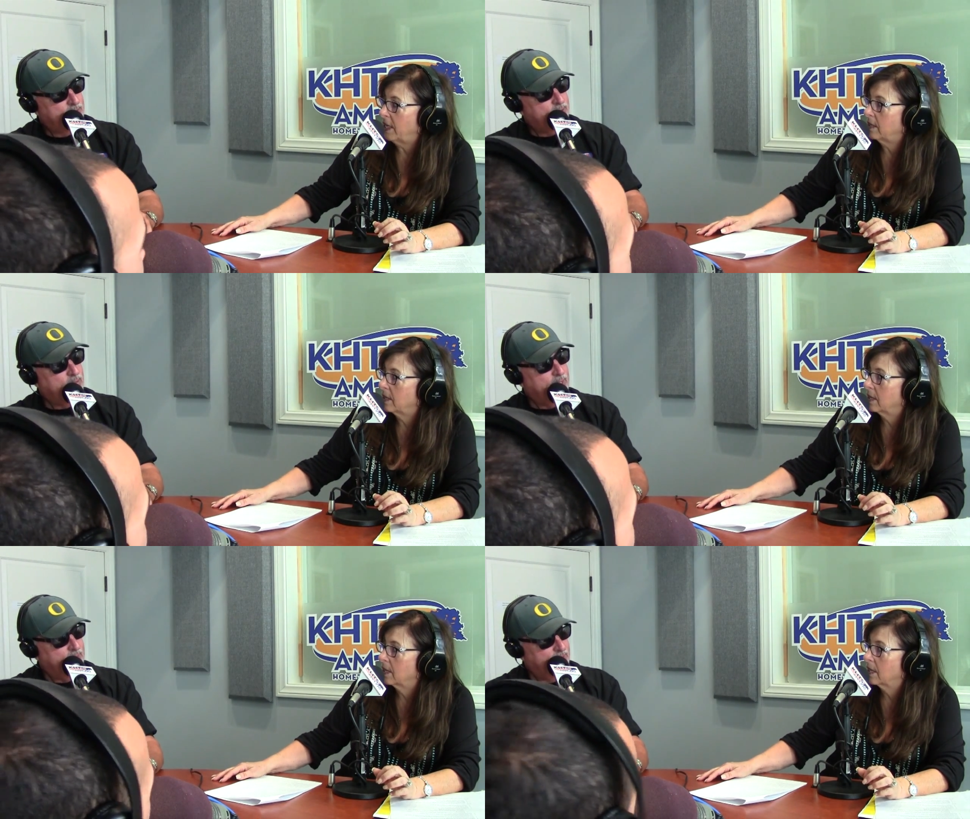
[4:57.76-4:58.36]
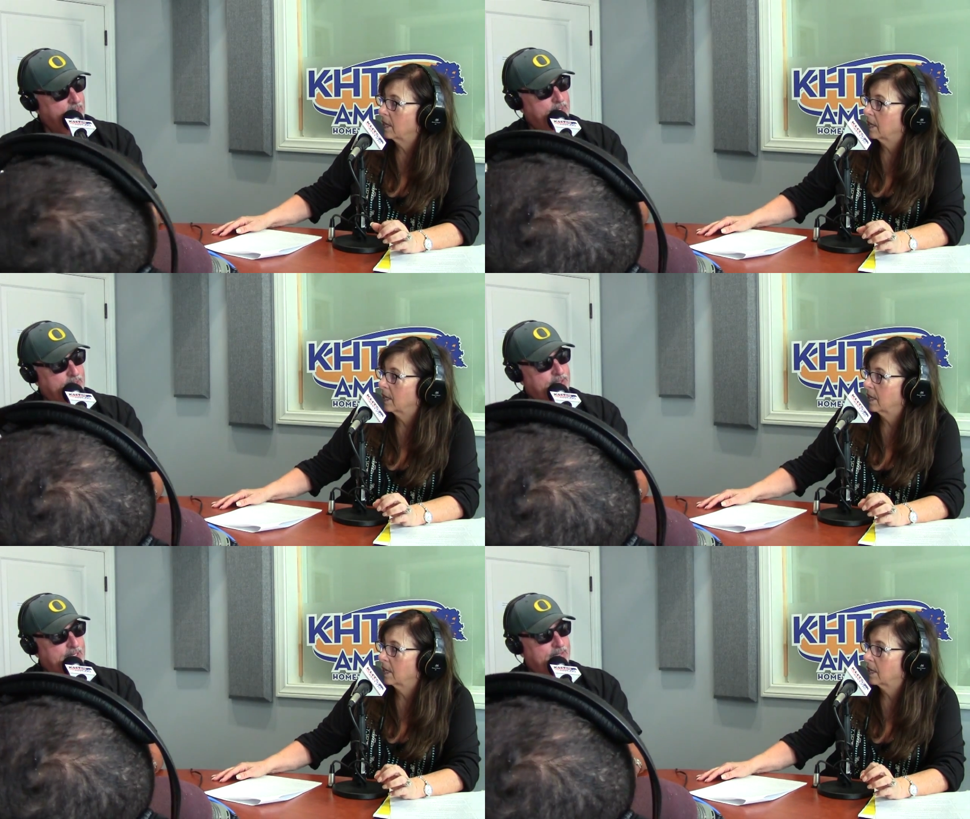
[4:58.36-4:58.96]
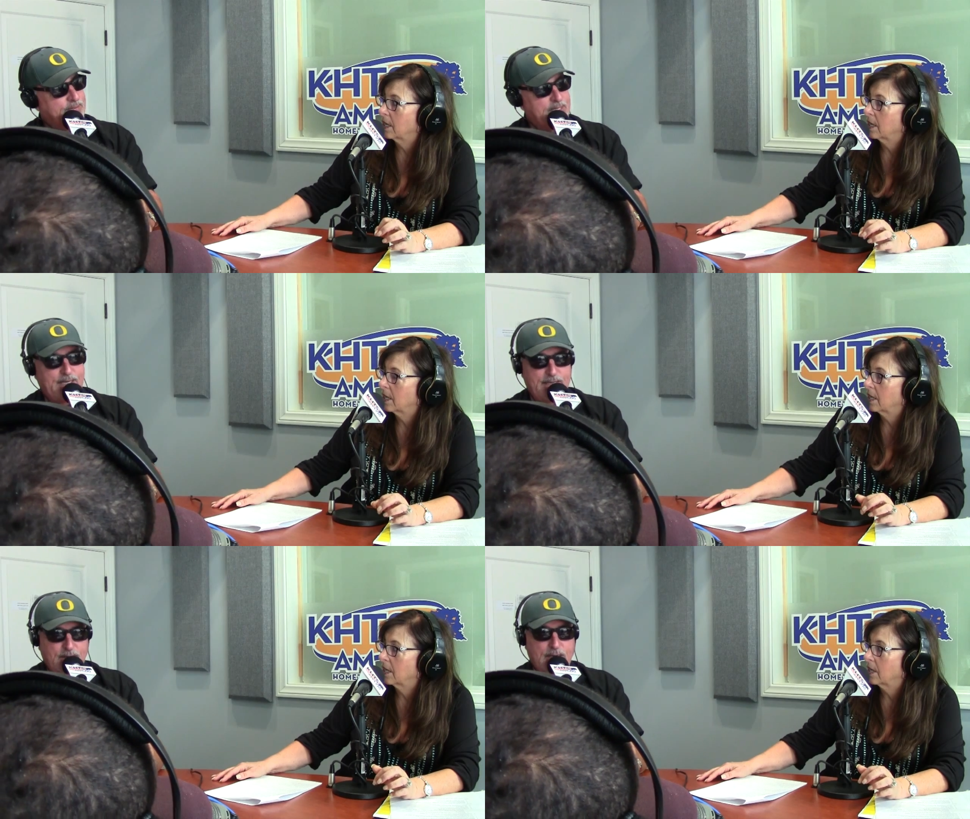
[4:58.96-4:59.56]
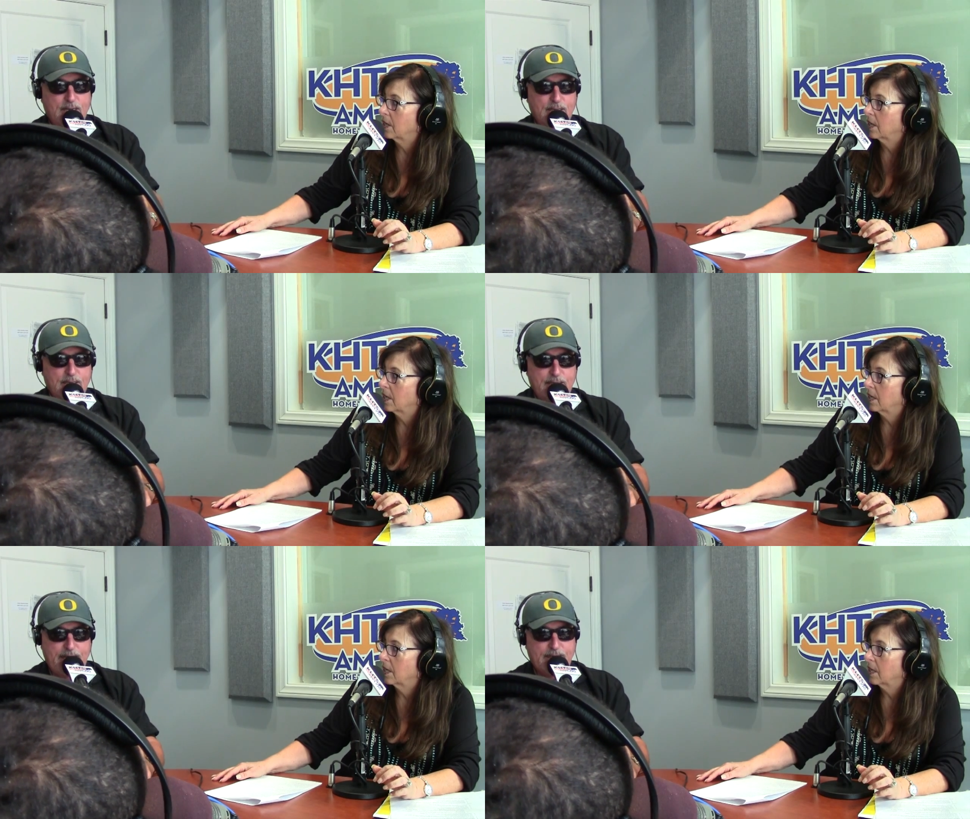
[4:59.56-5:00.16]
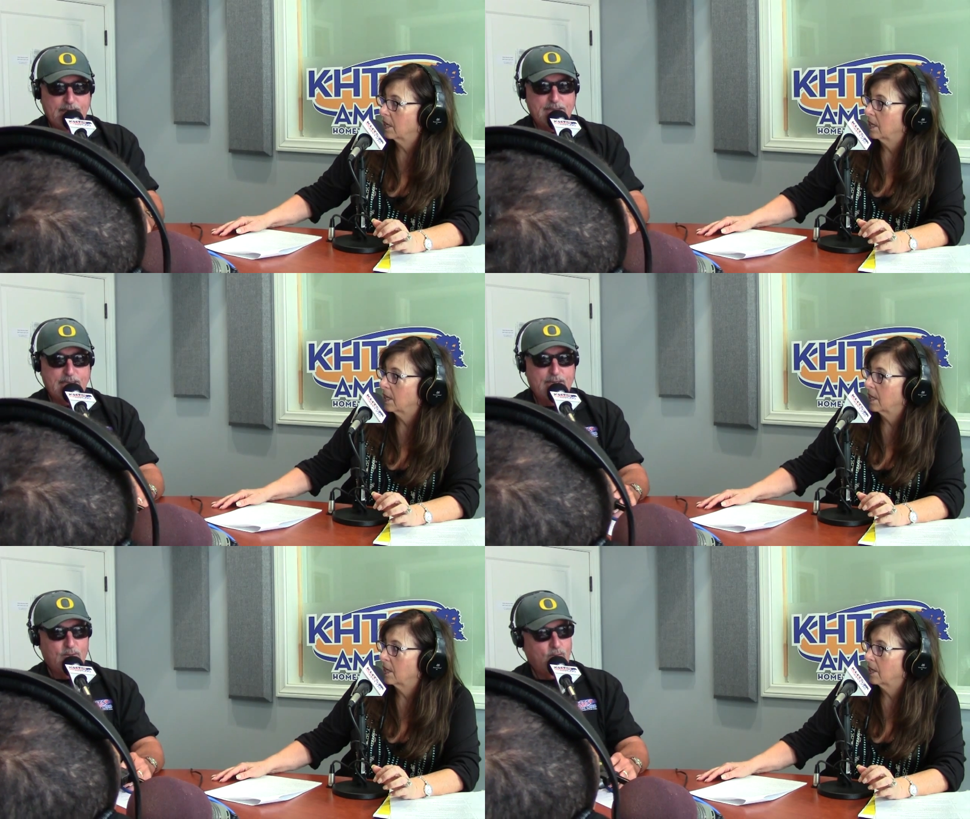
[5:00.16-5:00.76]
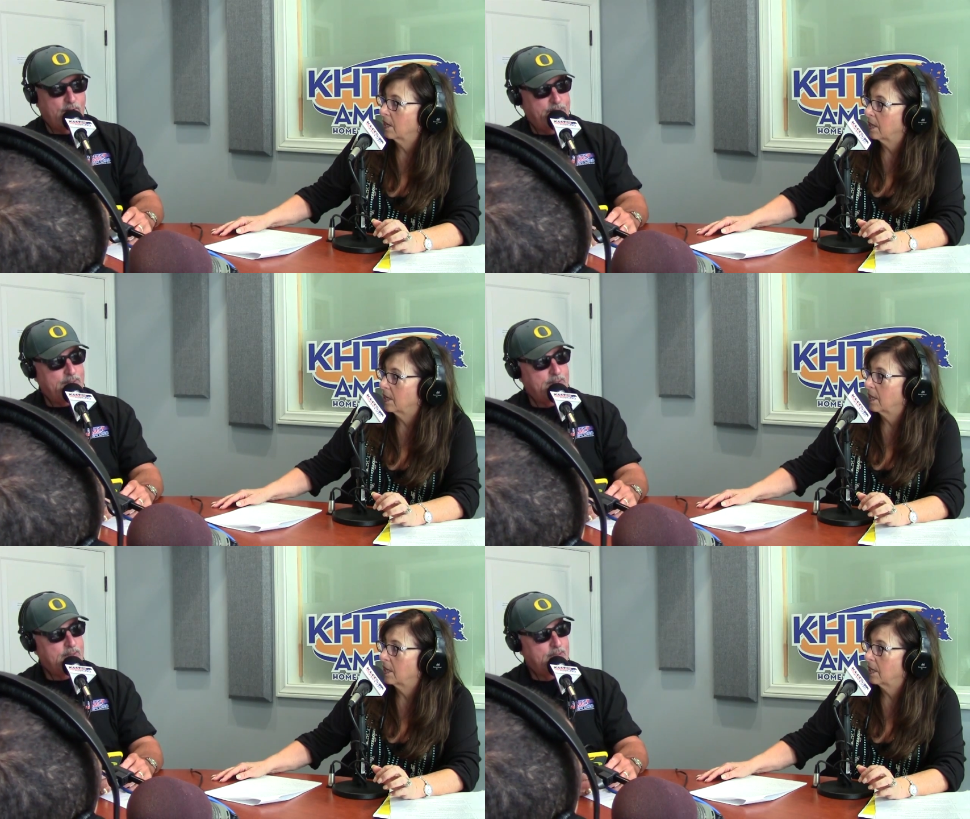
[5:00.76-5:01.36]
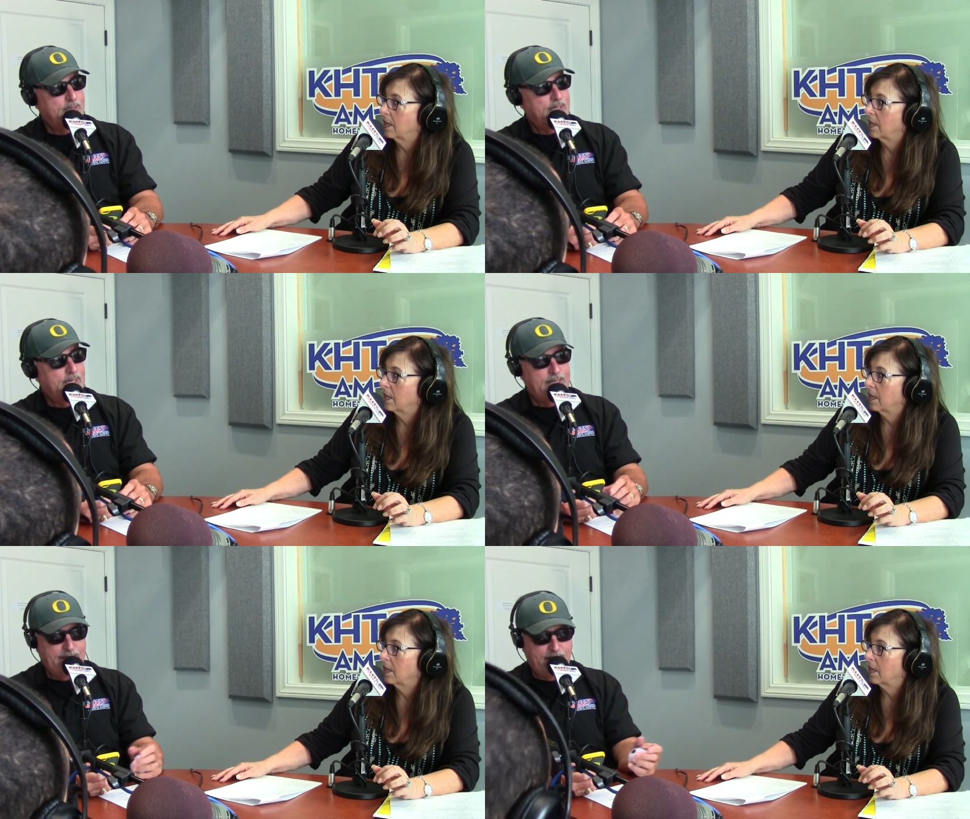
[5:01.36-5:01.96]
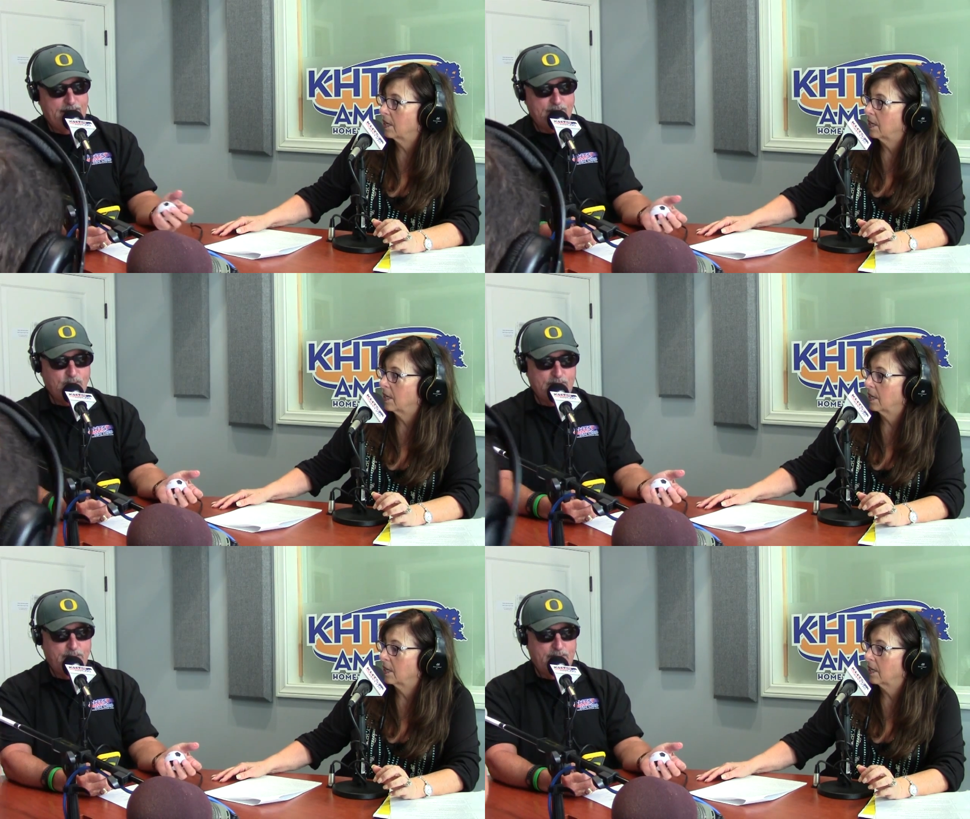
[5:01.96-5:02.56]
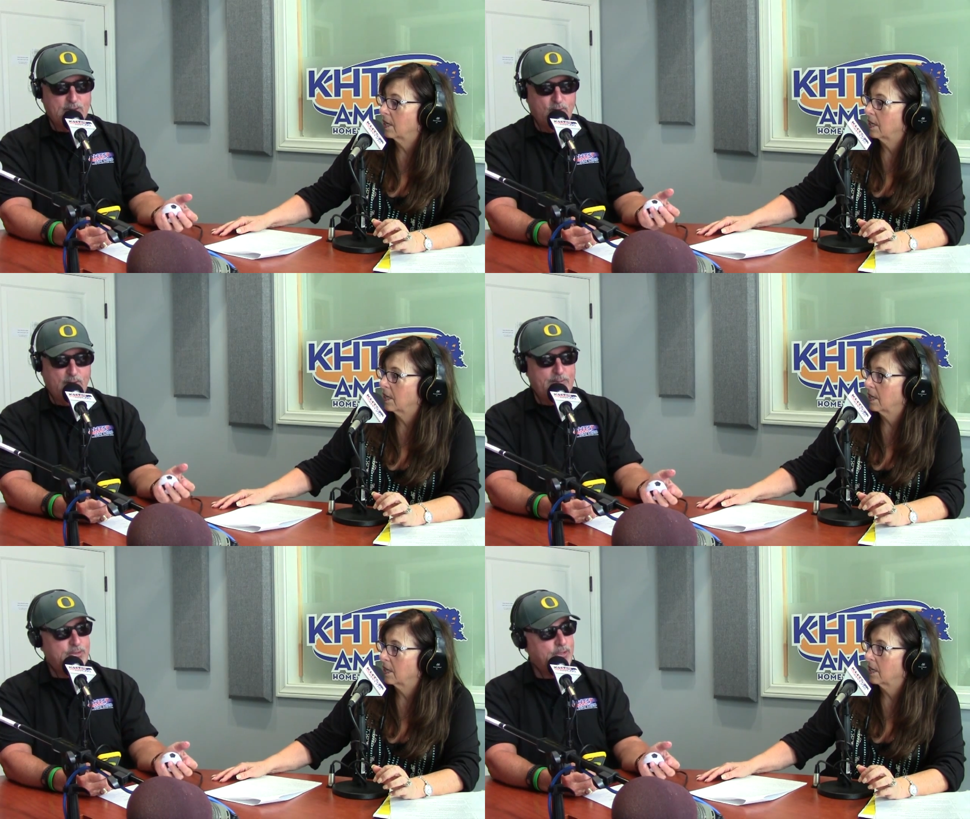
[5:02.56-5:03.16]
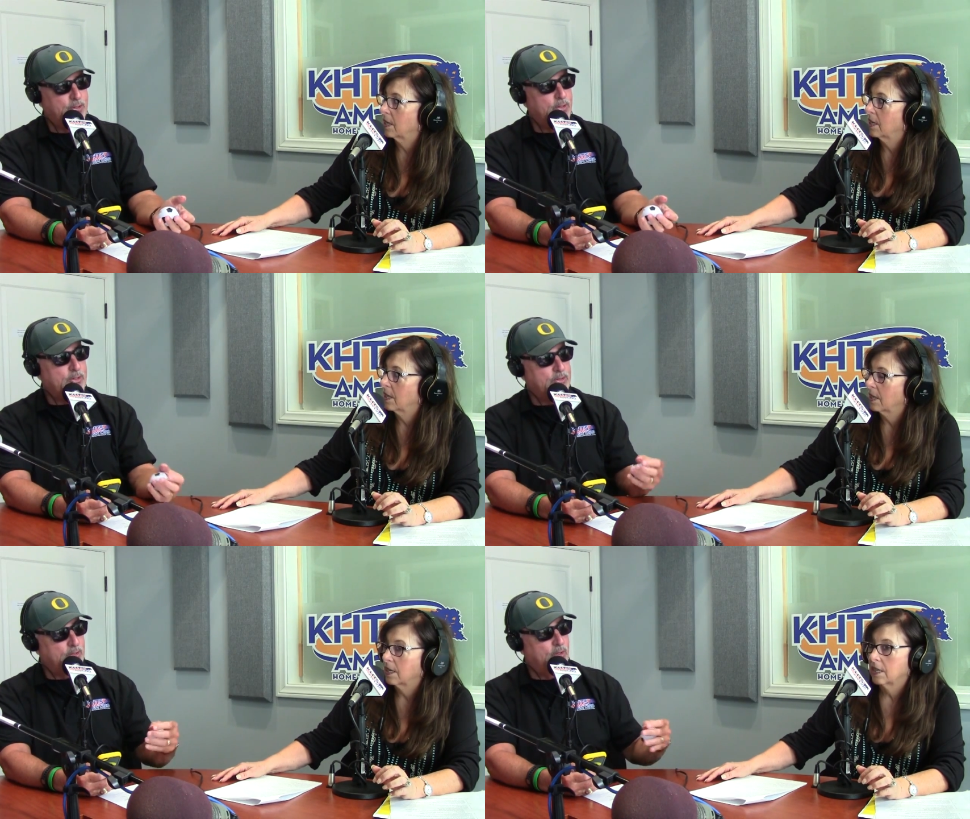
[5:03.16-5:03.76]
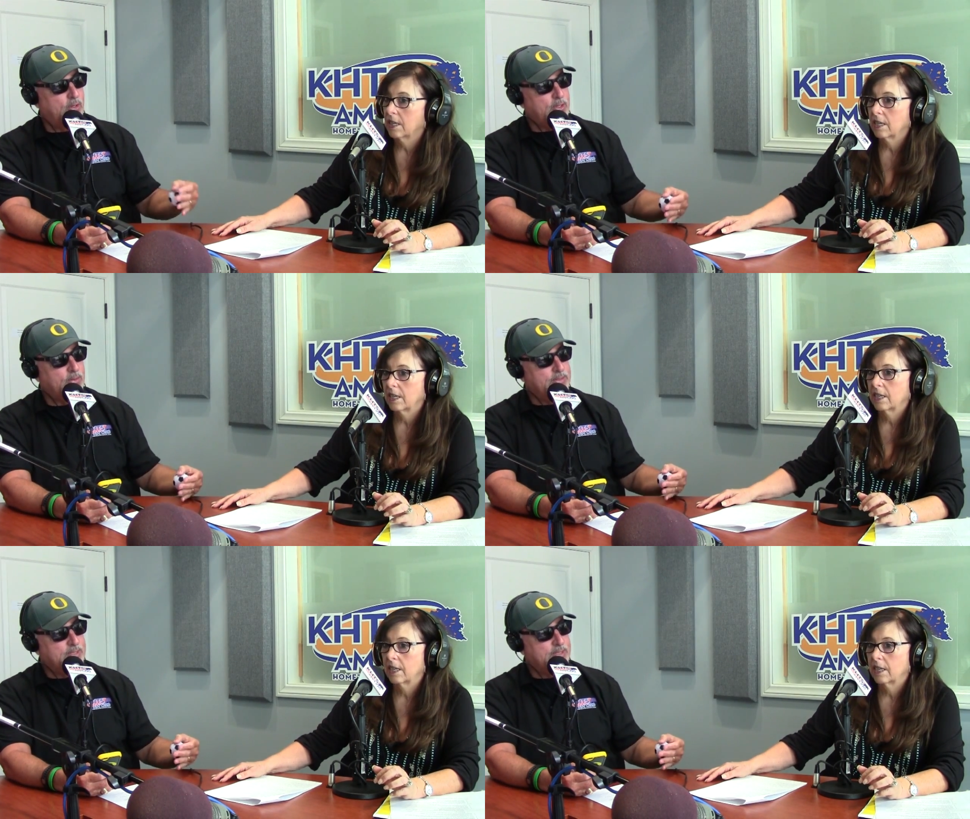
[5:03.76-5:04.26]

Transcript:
Speaker 1: it. So they, they instead of saying uh, kick, they say grub it, and that, that's what that means. Grub it to your hooker. The hooker